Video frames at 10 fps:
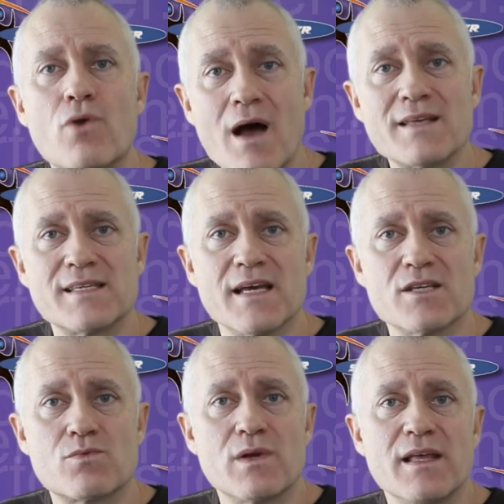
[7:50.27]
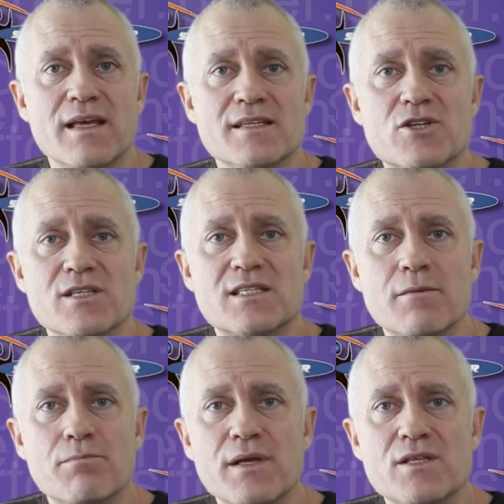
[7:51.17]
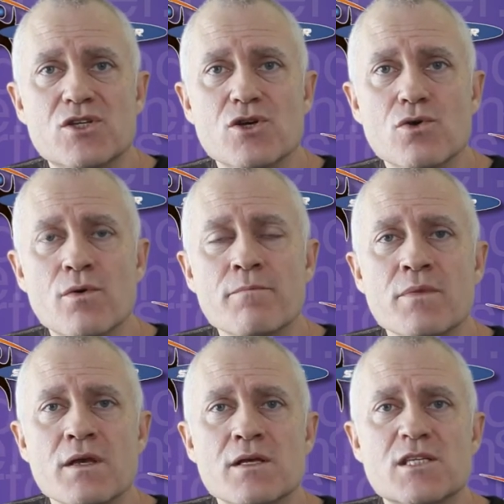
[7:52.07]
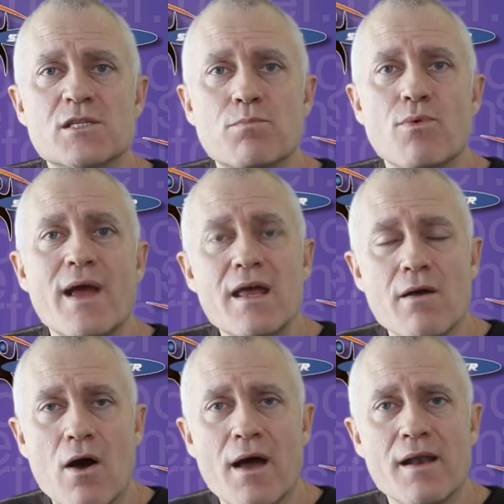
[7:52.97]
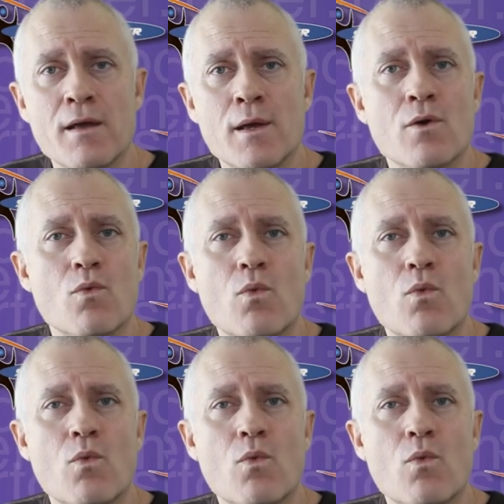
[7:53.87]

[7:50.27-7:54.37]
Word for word: process really is just simply to spray it on,